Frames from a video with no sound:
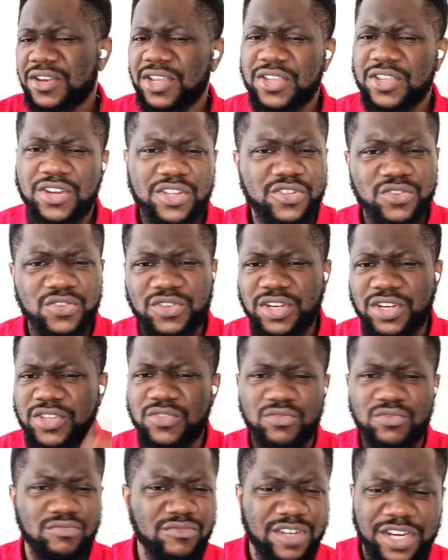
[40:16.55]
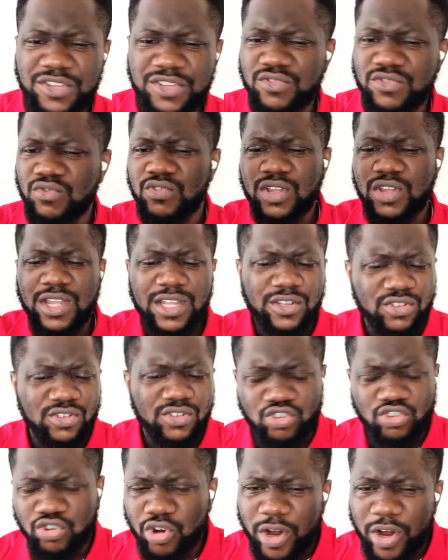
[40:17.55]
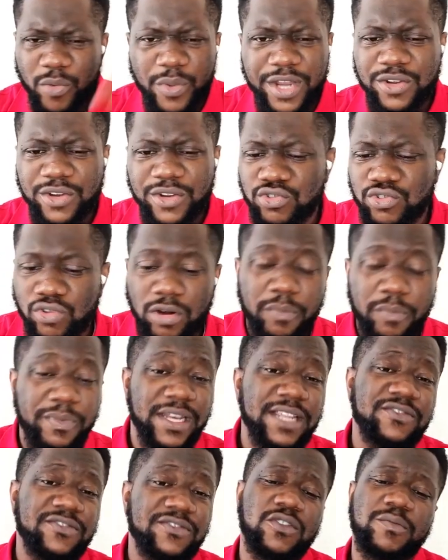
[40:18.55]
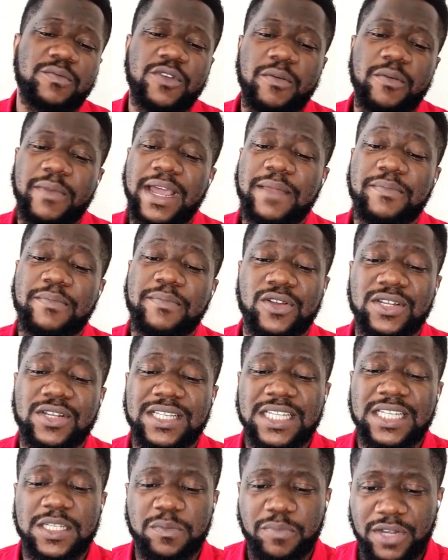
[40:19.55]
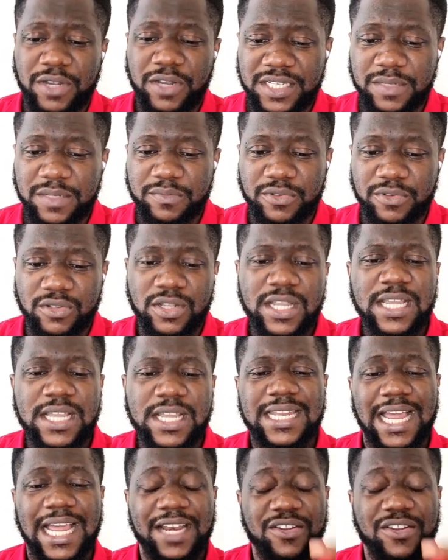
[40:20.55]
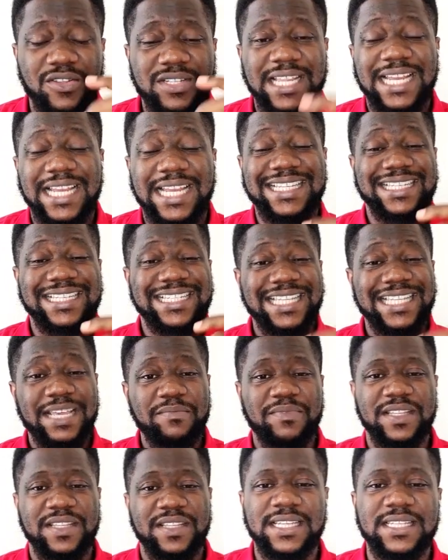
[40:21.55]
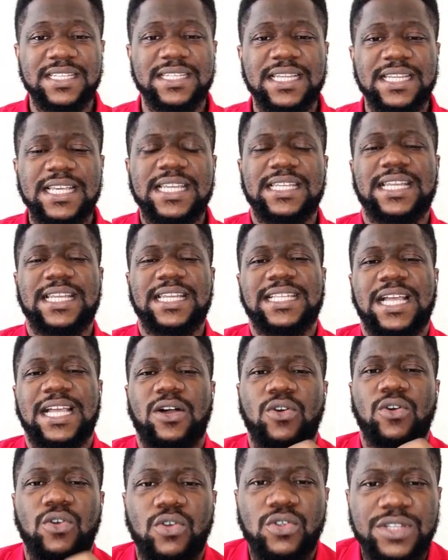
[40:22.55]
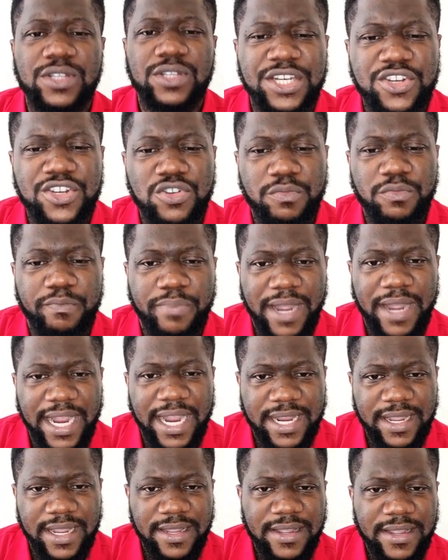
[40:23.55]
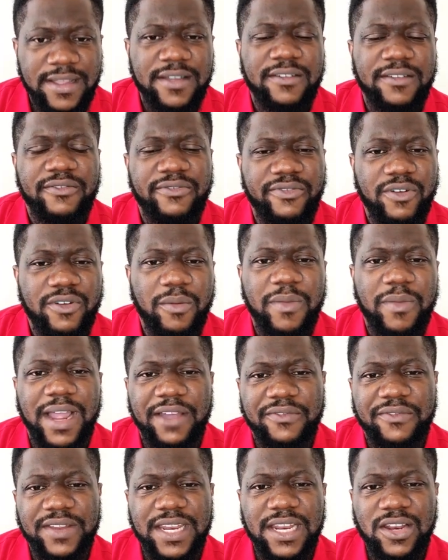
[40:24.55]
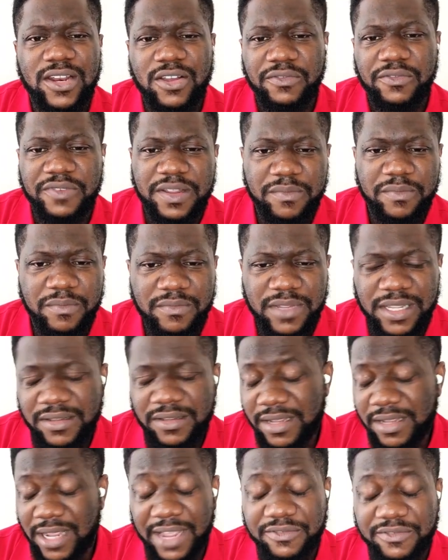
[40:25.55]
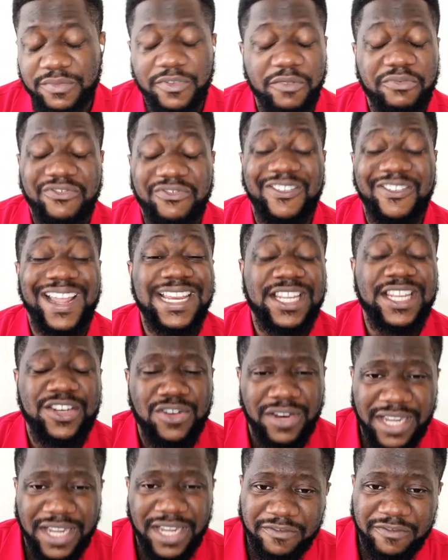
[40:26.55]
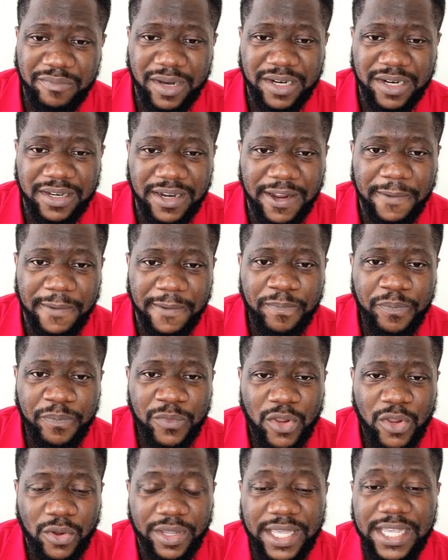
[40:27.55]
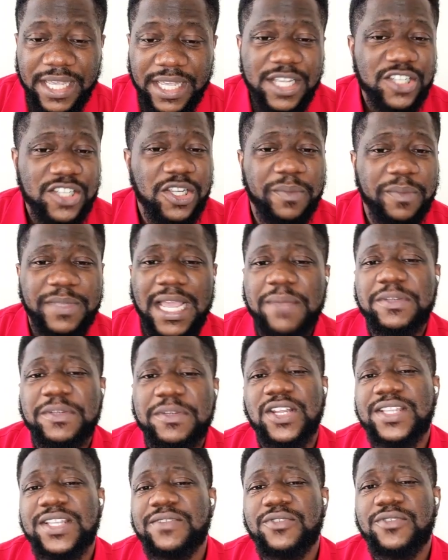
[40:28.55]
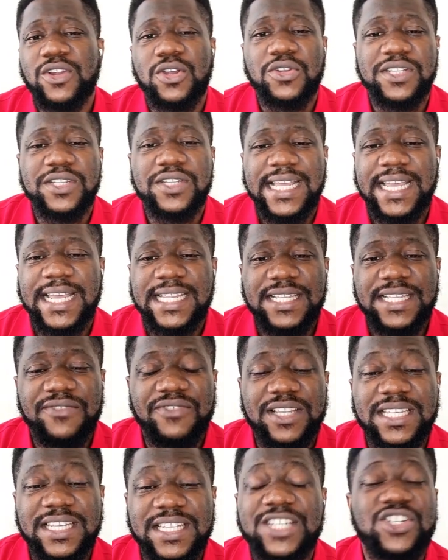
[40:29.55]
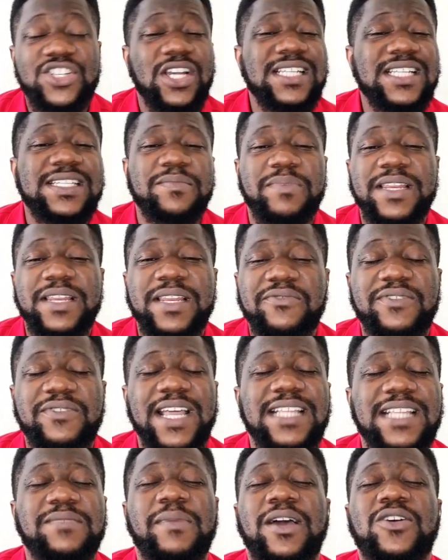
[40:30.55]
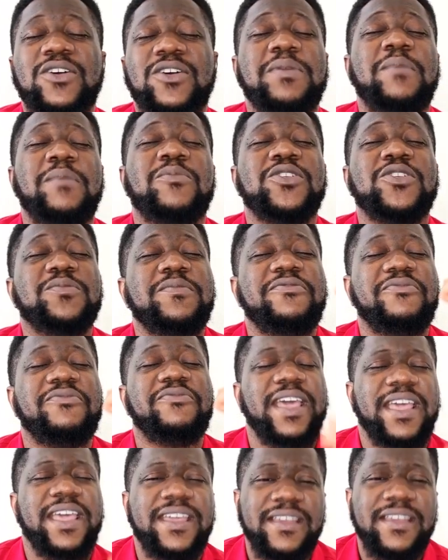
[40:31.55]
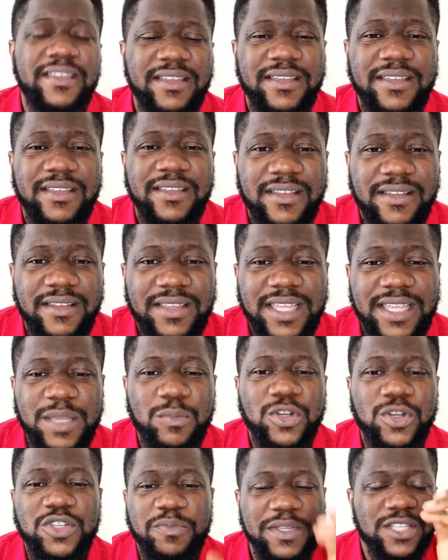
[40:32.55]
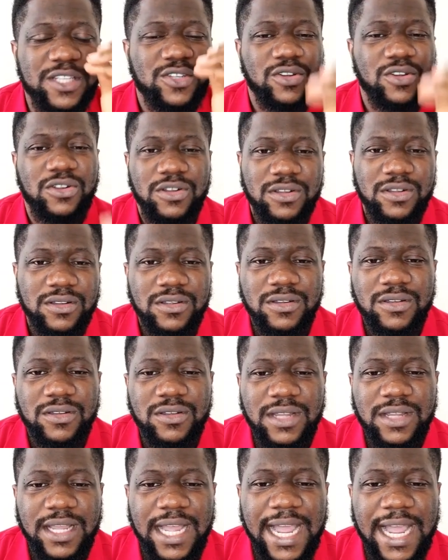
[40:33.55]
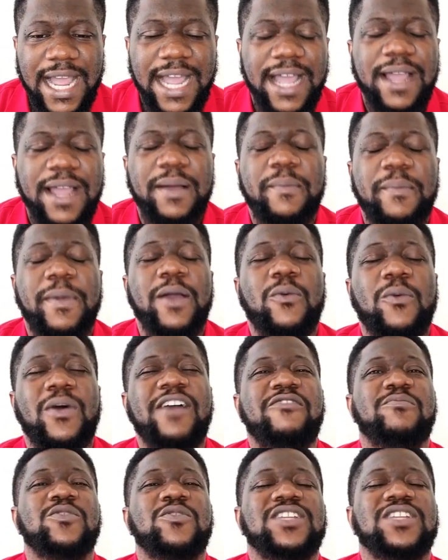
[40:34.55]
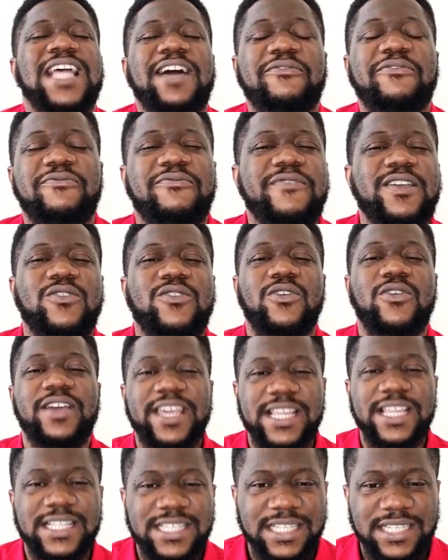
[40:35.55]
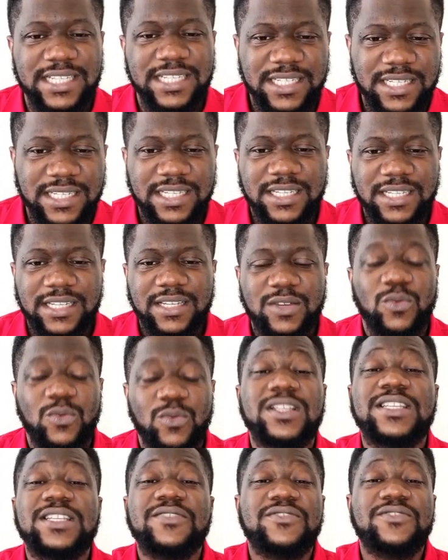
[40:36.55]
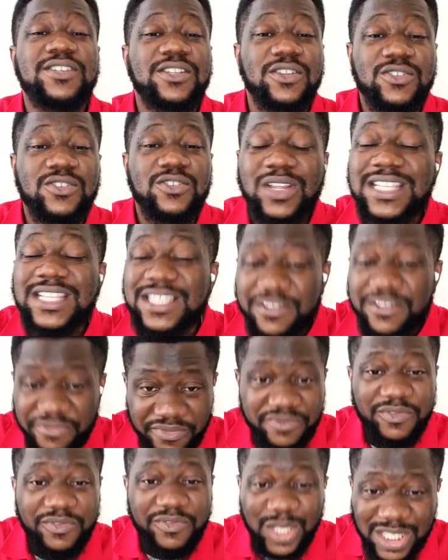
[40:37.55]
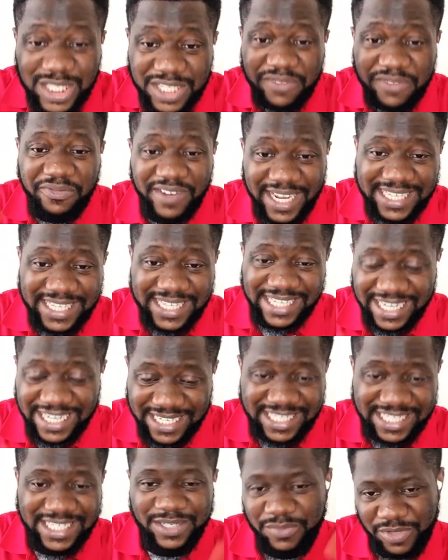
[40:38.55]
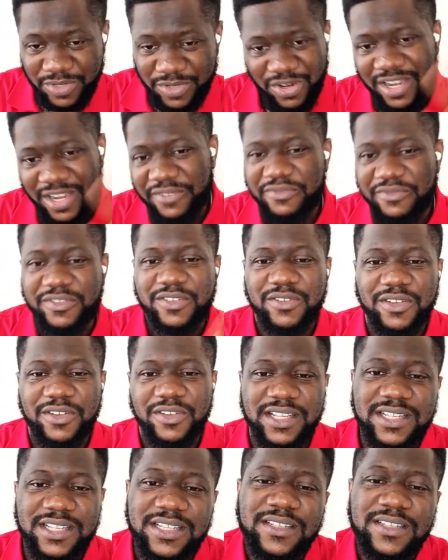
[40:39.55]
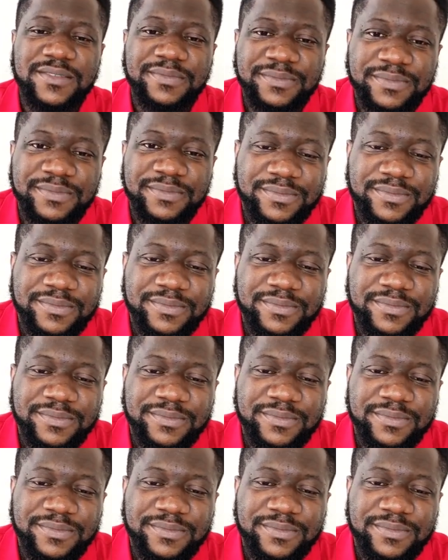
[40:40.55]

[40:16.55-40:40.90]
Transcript: You, you need to you need to you need to throw away those wrong beliefs from your mind because it's possible that those are the same things that are holding you back from having a lovely eh, from finding your life partner okay sometimes it's not even all those negative things it's just the belief that my husband must be fair he must be tall ah my wife must have figure eight what if she does what if what if last last she will not have figure eight